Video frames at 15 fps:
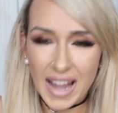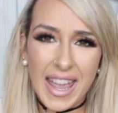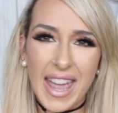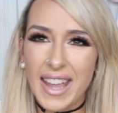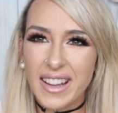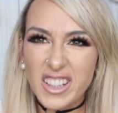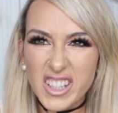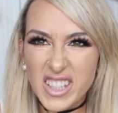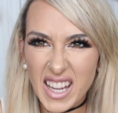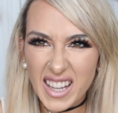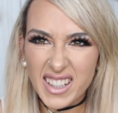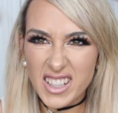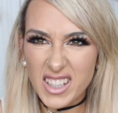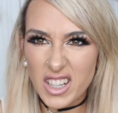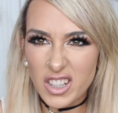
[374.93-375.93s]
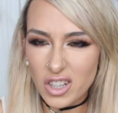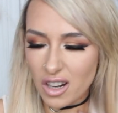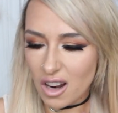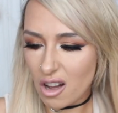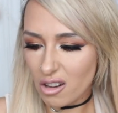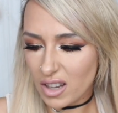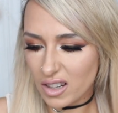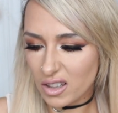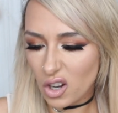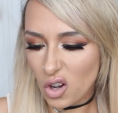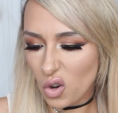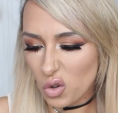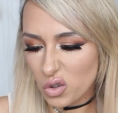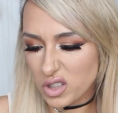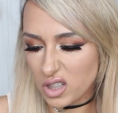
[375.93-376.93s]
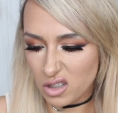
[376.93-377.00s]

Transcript: I hate the six digit login codes.